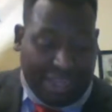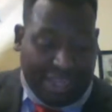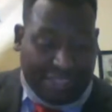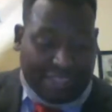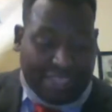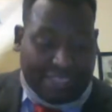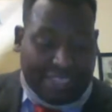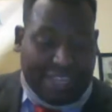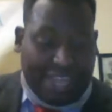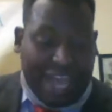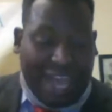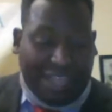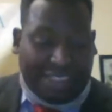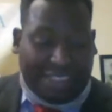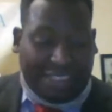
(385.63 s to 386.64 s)
And it says, and
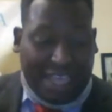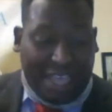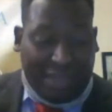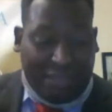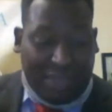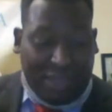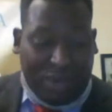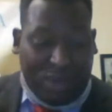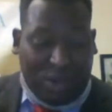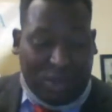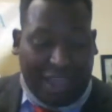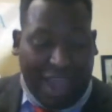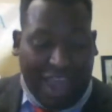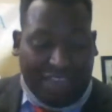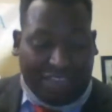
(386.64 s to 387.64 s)
God said,
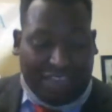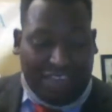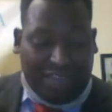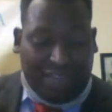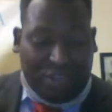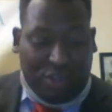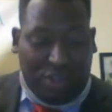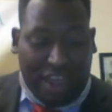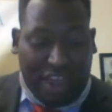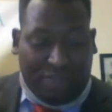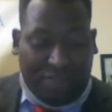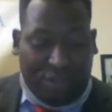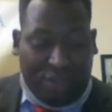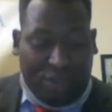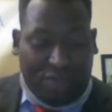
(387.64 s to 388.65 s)
behold, I have given you
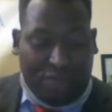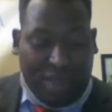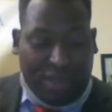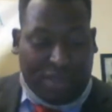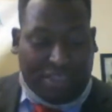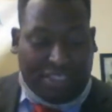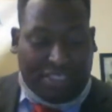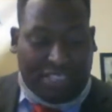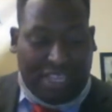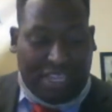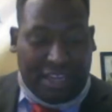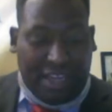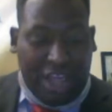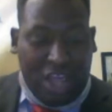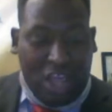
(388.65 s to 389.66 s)
every herb-bearing
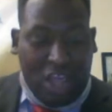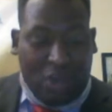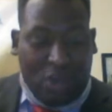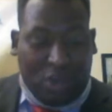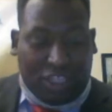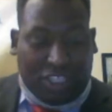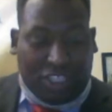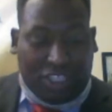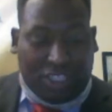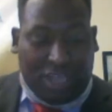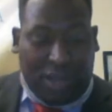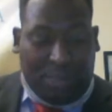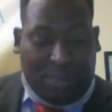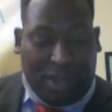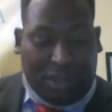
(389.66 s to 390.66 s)
seed, which
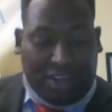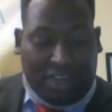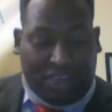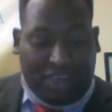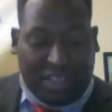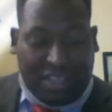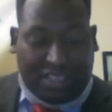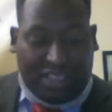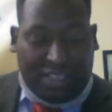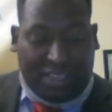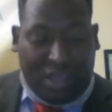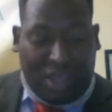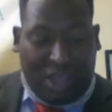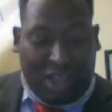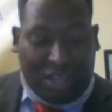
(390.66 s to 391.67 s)
is upon the face
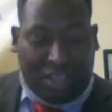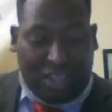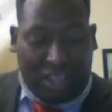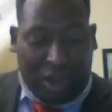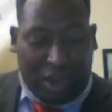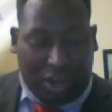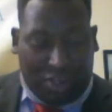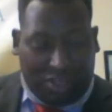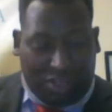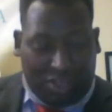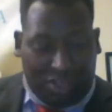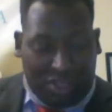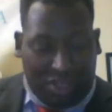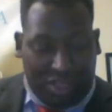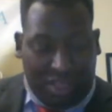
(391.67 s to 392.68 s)
of all the
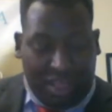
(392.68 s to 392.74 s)
earth,